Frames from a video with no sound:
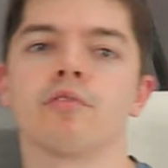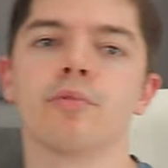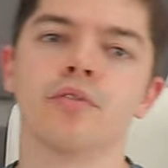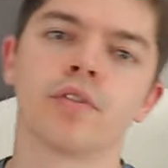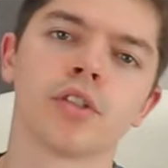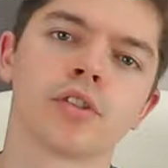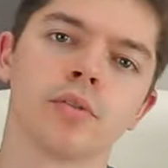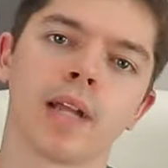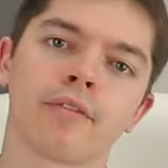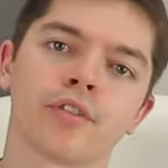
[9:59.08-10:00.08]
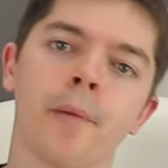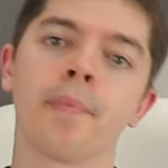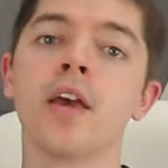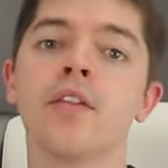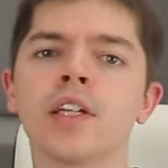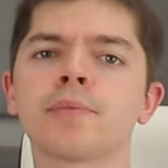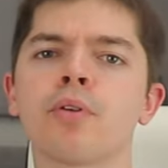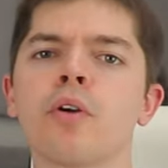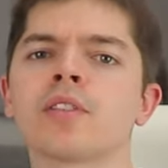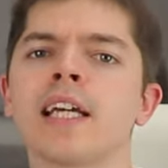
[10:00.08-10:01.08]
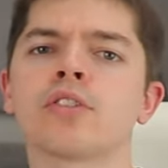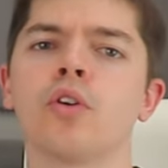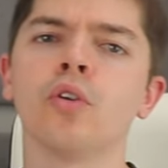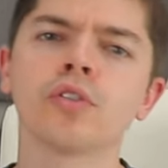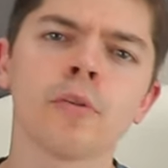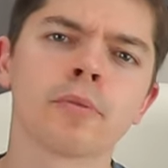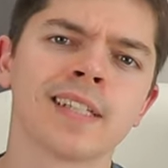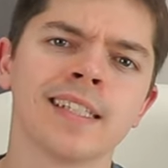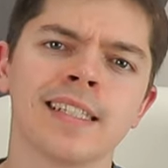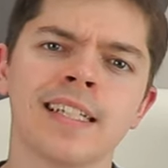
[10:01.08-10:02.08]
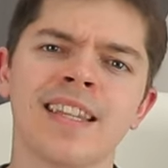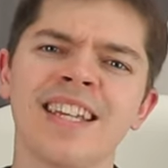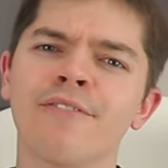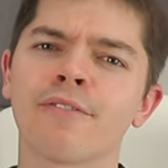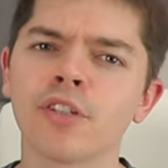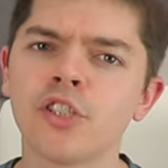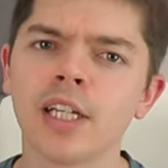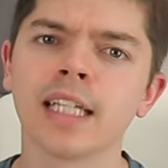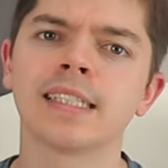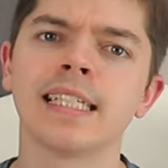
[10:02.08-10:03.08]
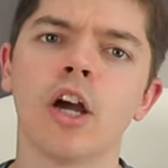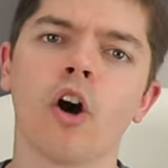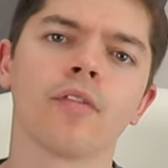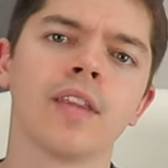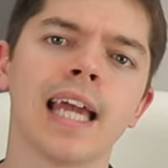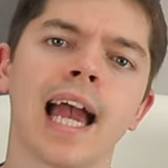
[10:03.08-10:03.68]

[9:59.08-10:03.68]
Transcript: removed soon after. This process also presented the fragility of the